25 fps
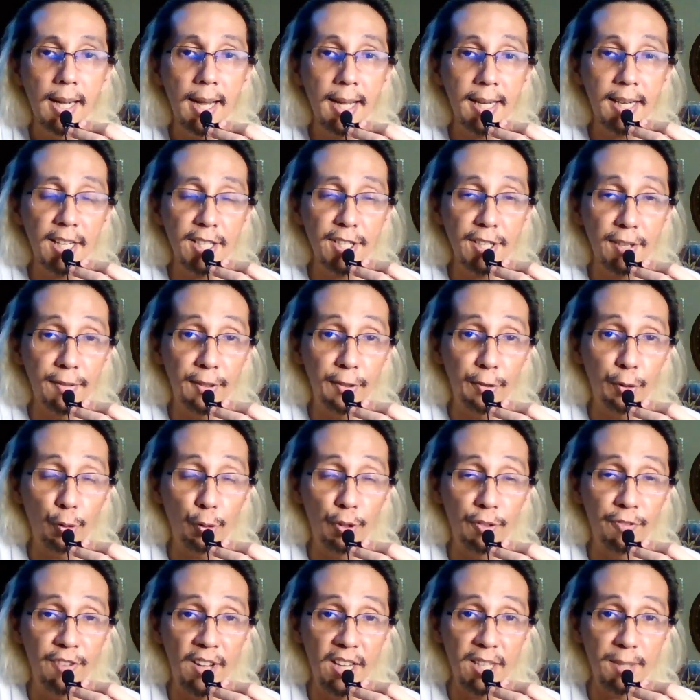I got something to
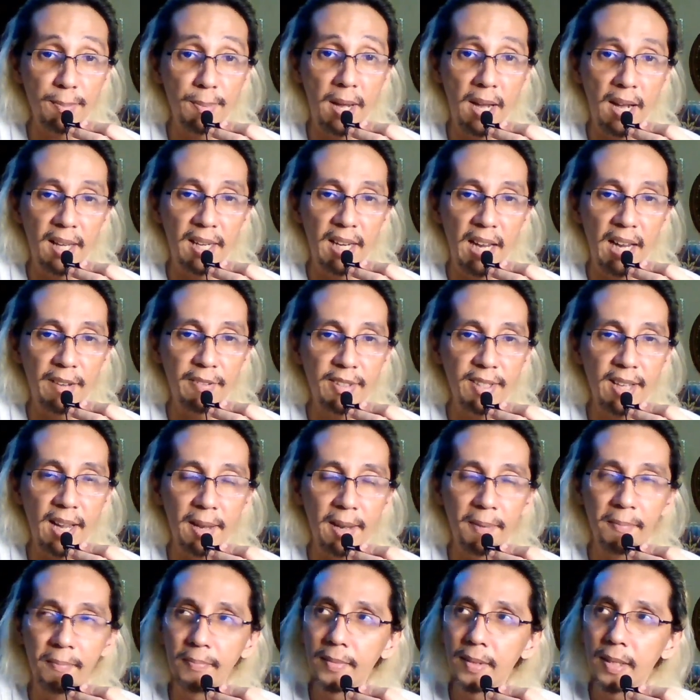confess, mga
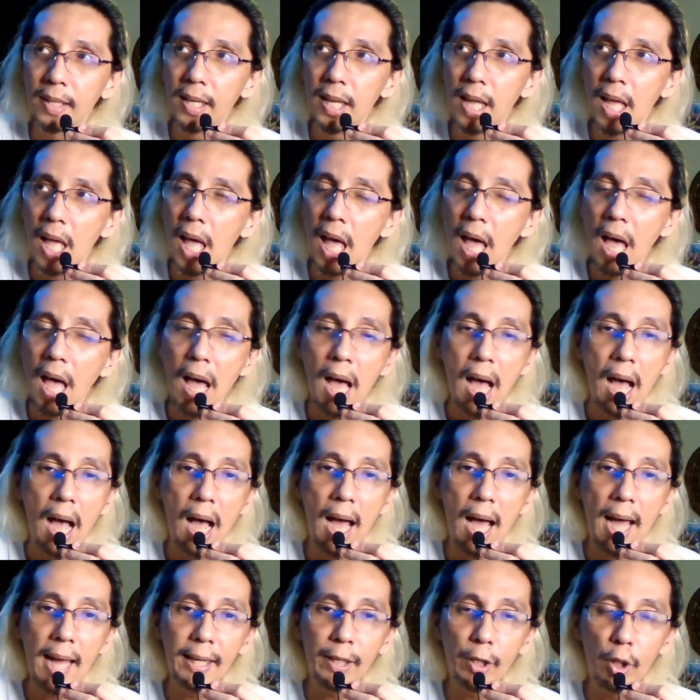ka-lifestyle.
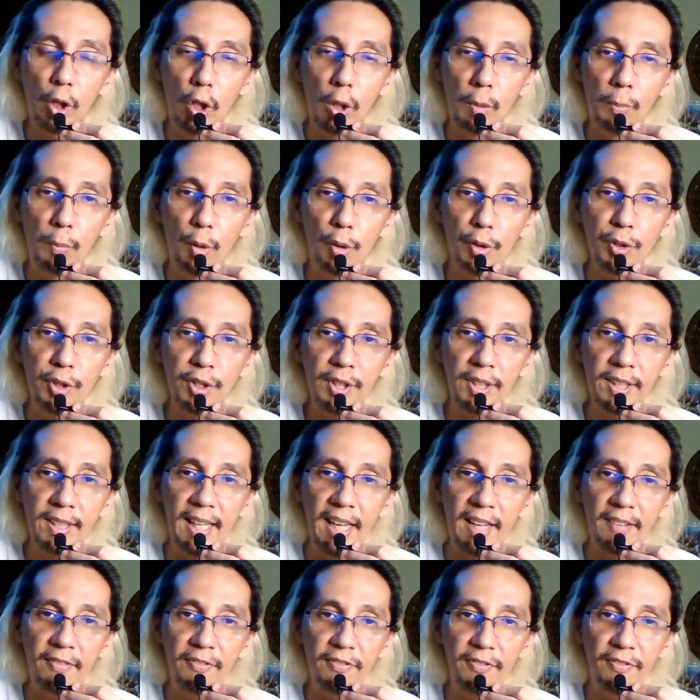I almost
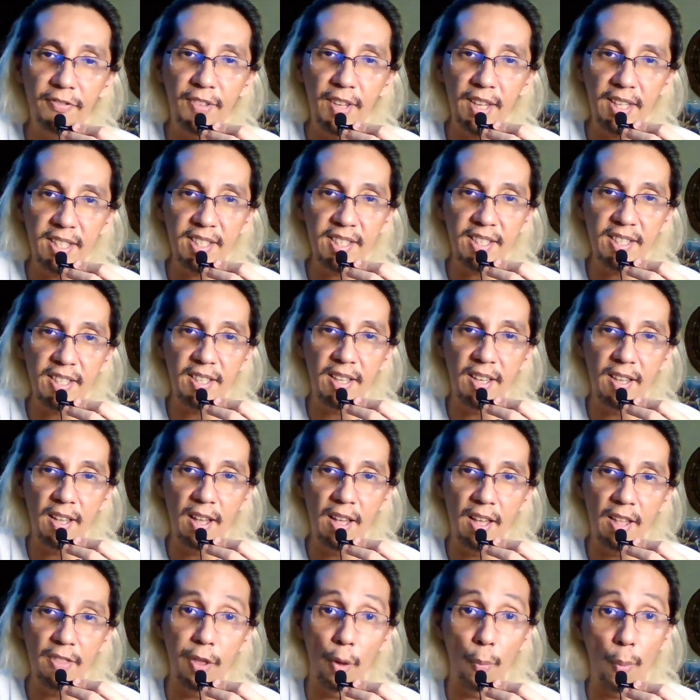gave this
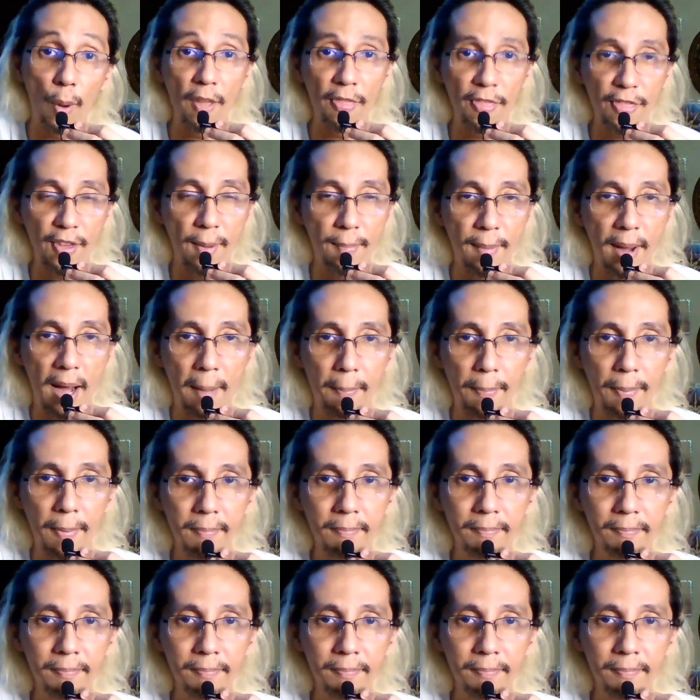the one thumb up.